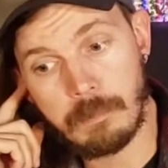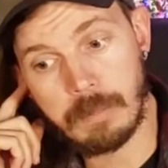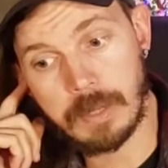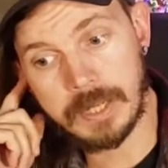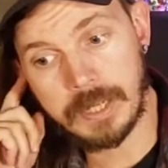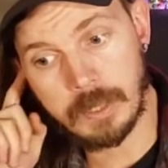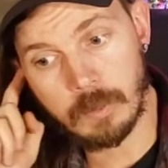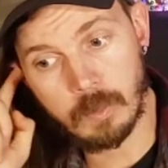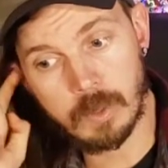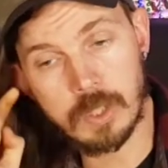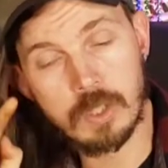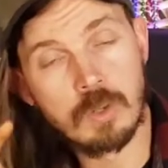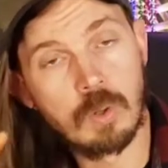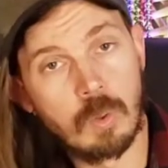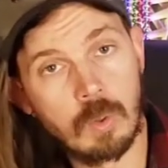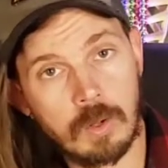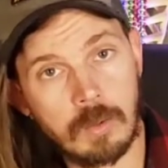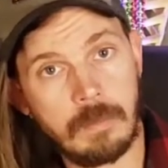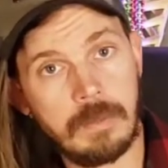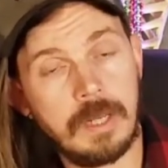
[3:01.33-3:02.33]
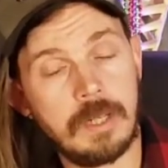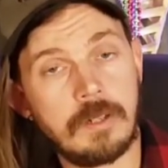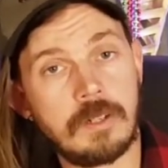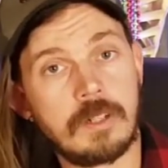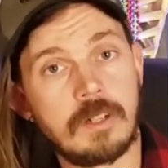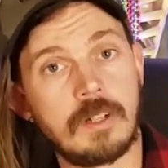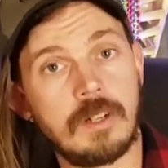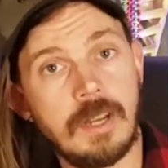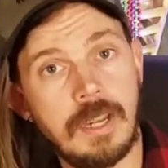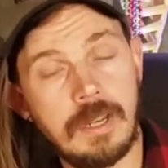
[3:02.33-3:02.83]
but it would torment
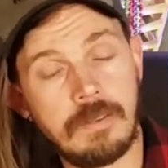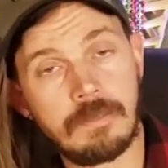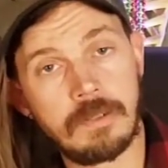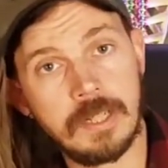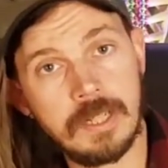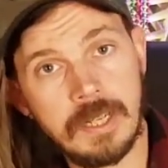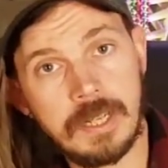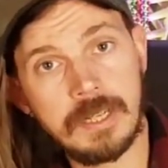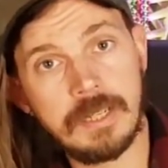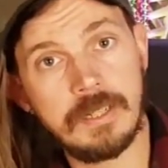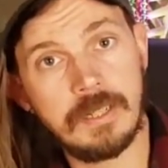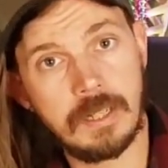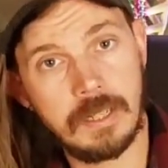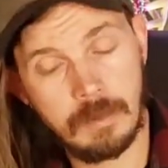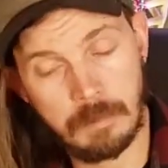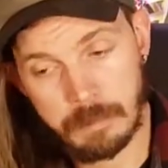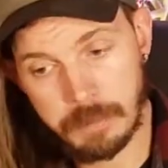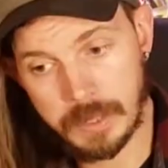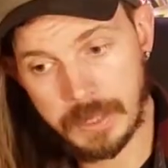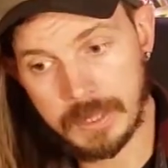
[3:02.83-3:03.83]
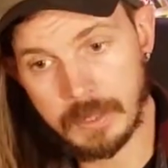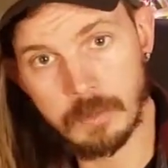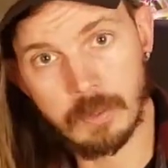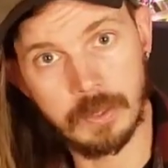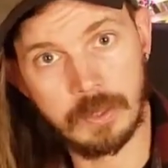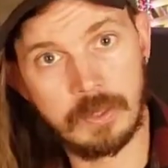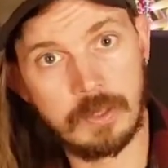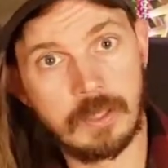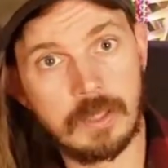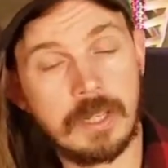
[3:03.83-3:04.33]
her every night and play
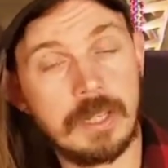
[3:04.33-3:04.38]
with her